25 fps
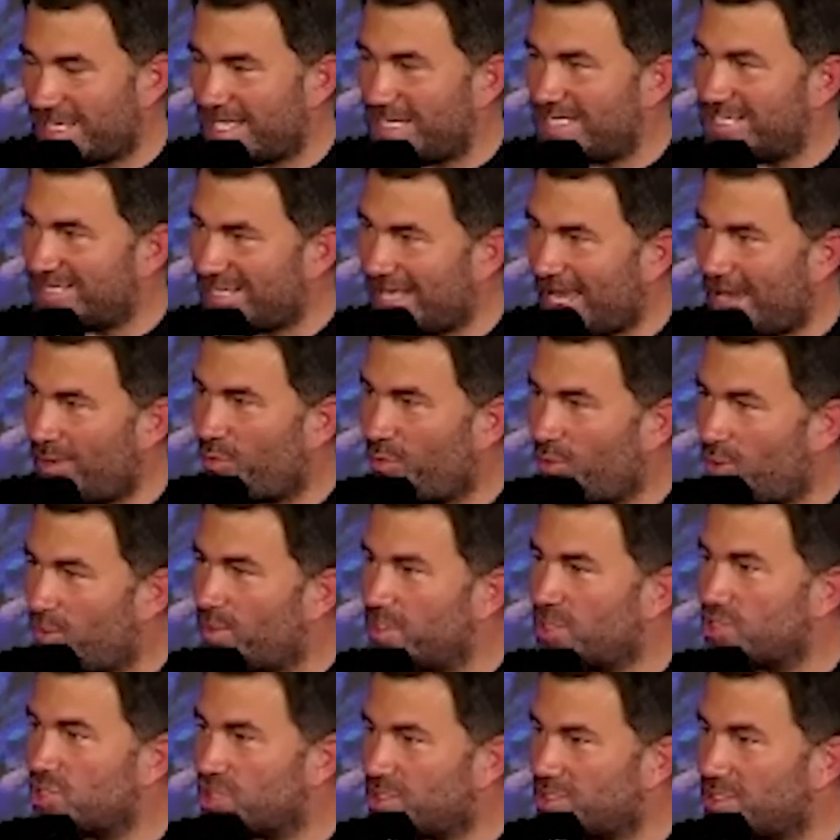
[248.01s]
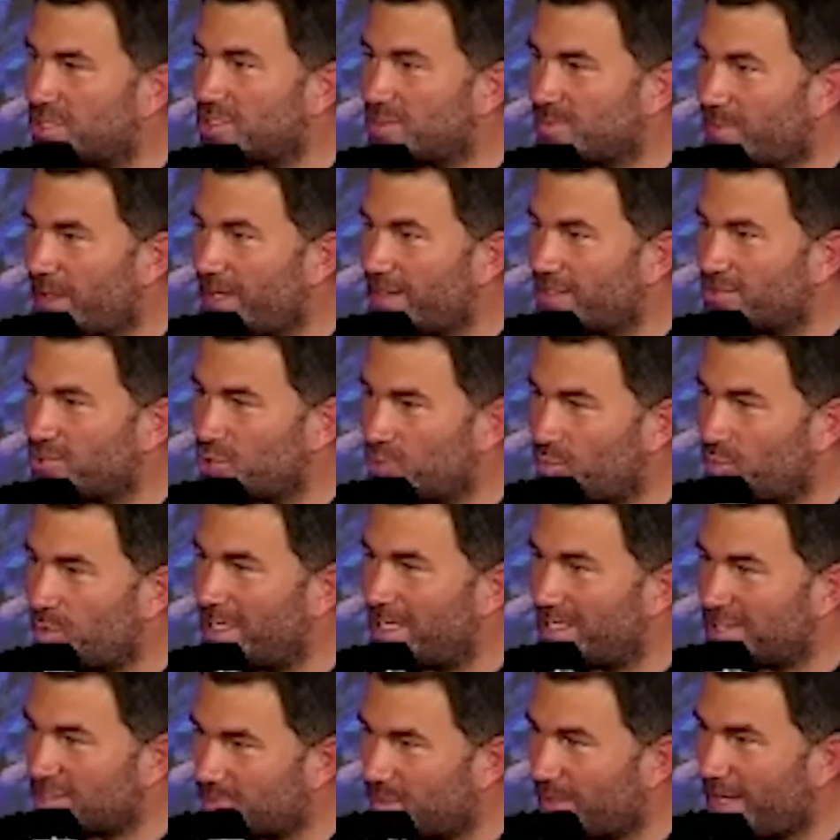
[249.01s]
Is that what we should expect? Should we
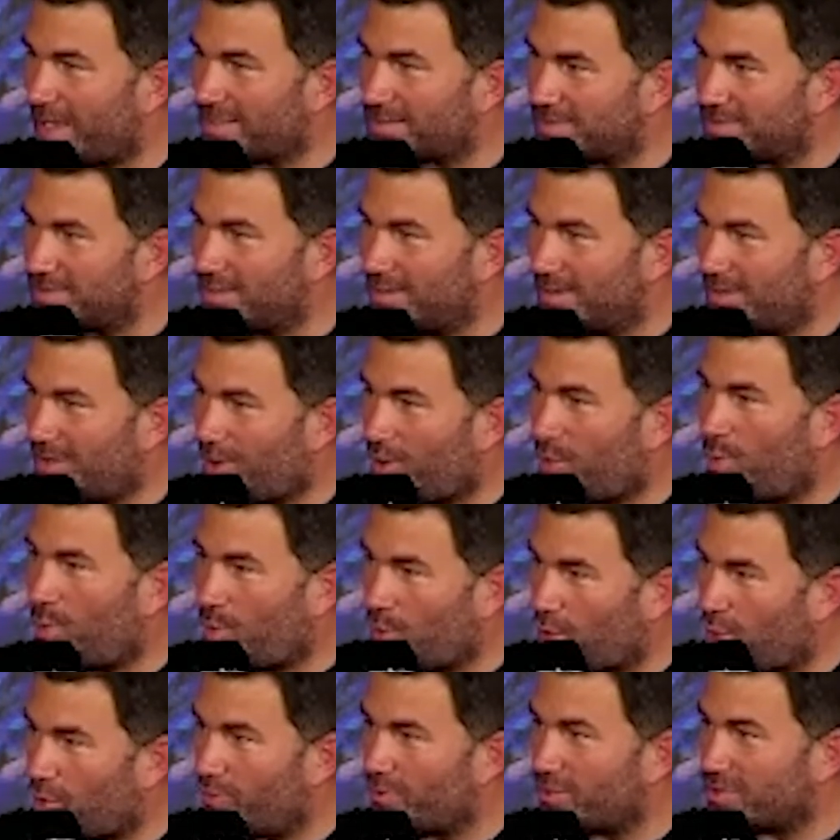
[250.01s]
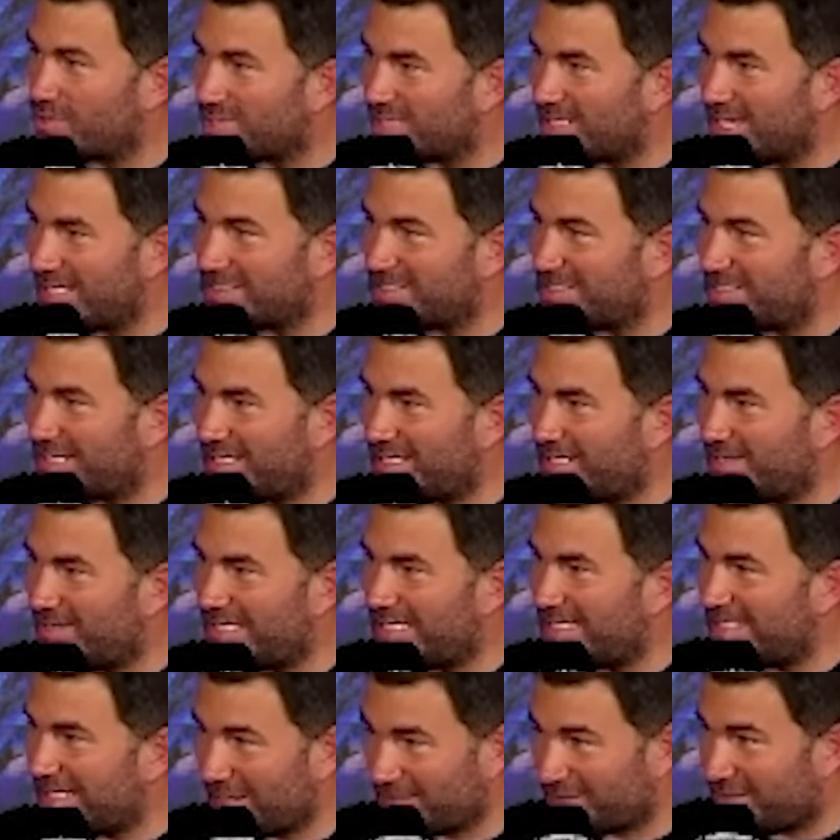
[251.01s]
expect a war on Saturday night?
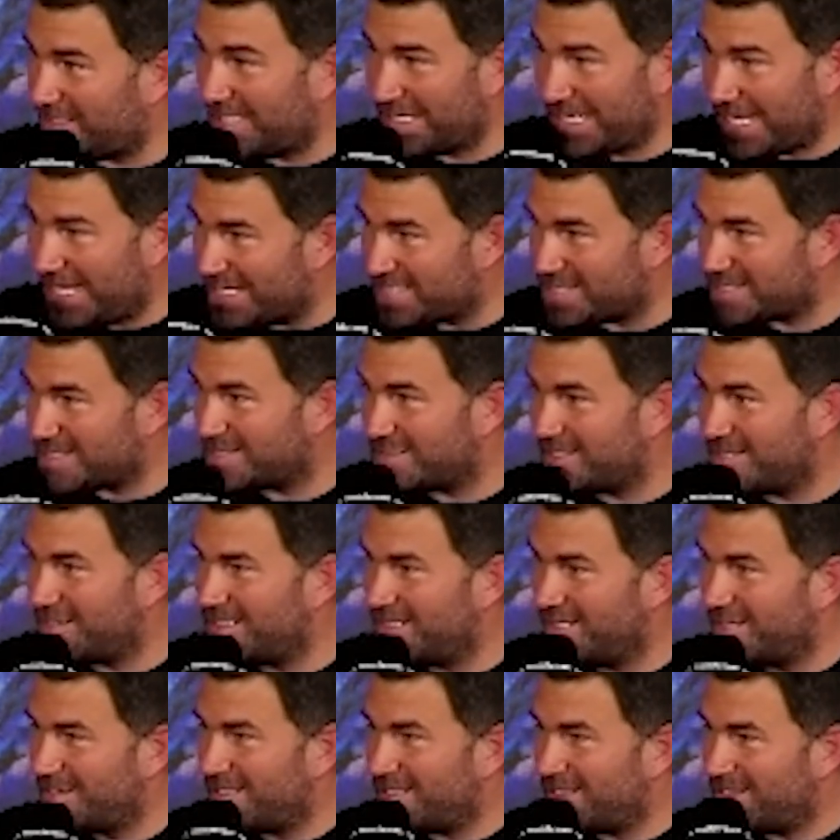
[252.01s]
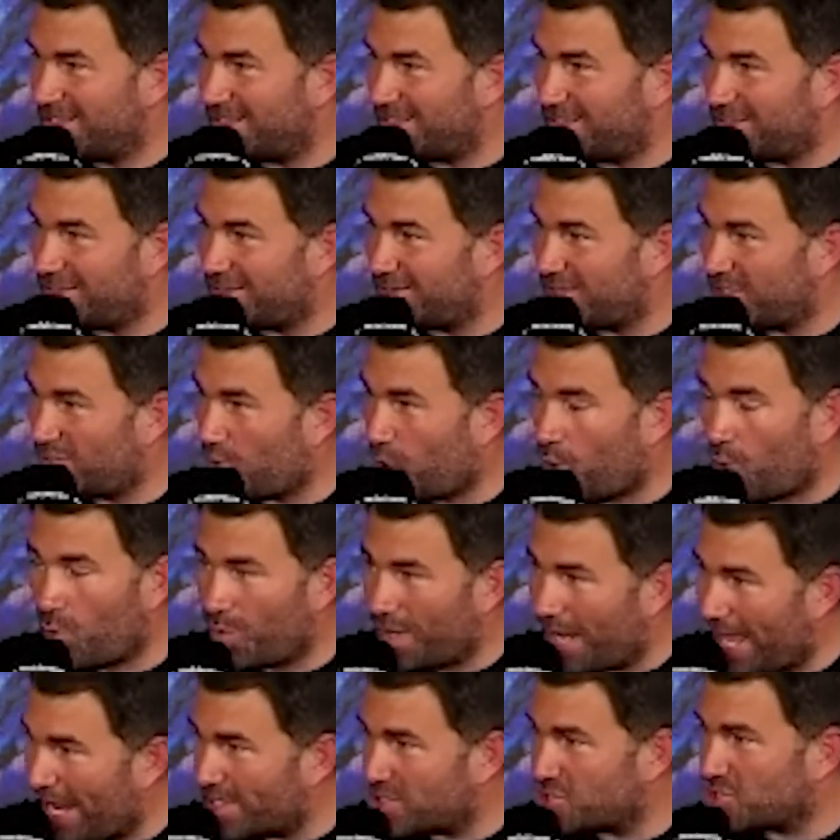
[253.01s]
Nothing less than all
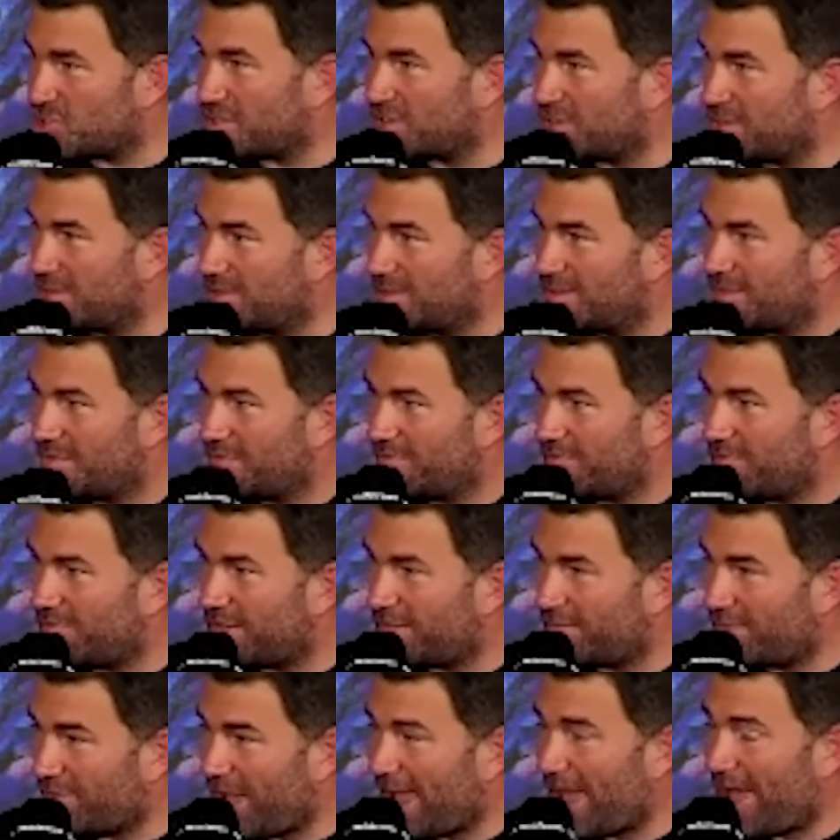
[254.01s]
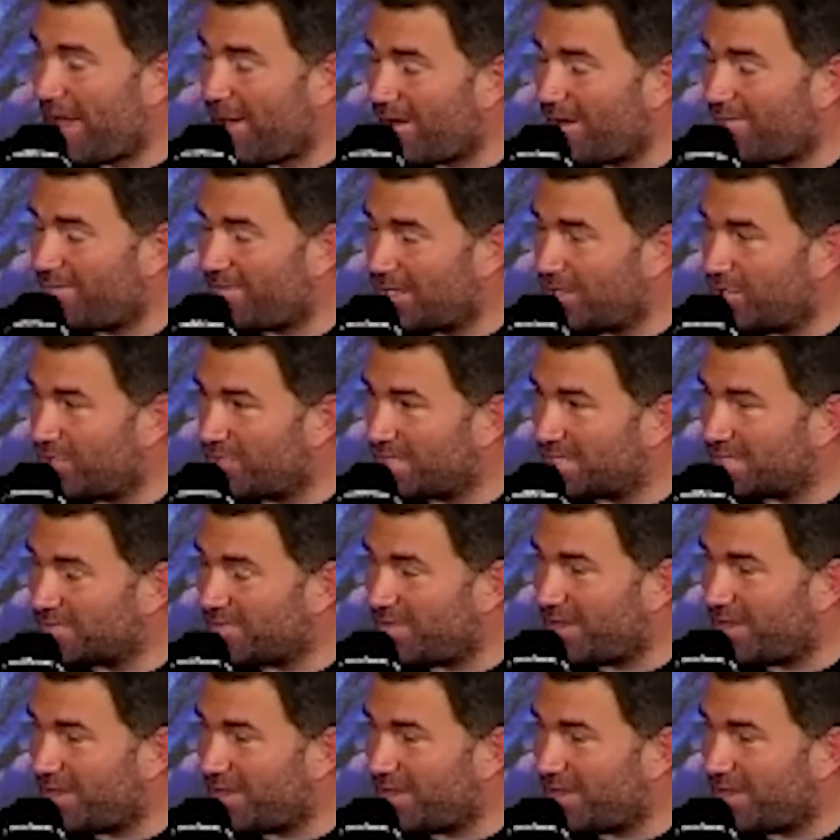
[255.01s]
action for however long this fight